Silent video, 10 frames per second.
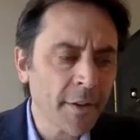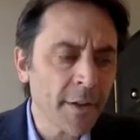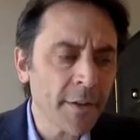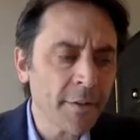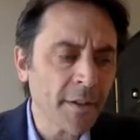
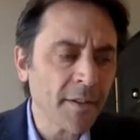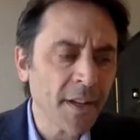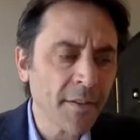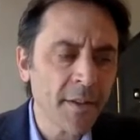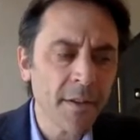Does
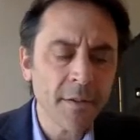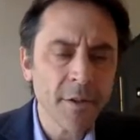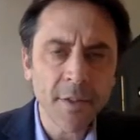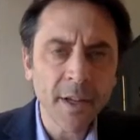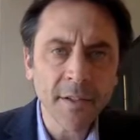it do
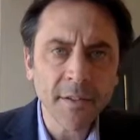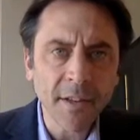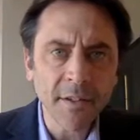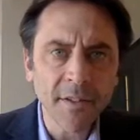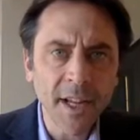you think it
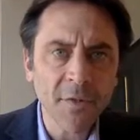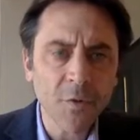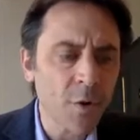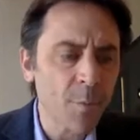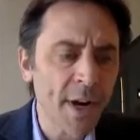sets the stage
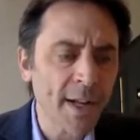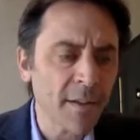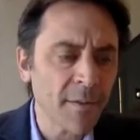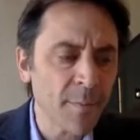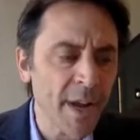for
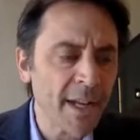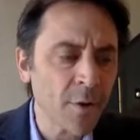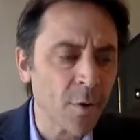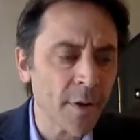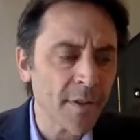productive debate,
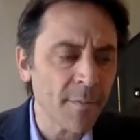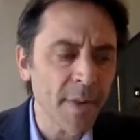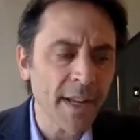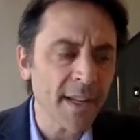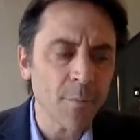or is it
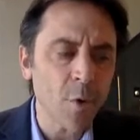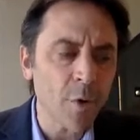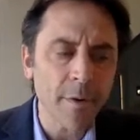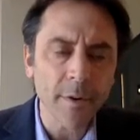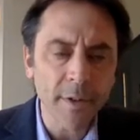making it
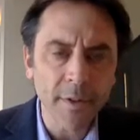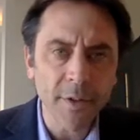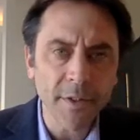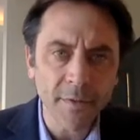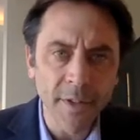more
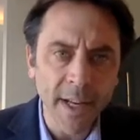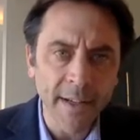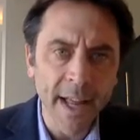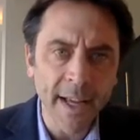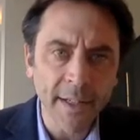divisive and
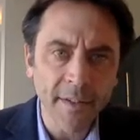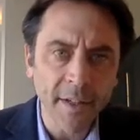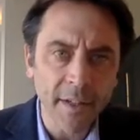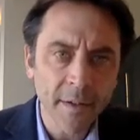antagonistic?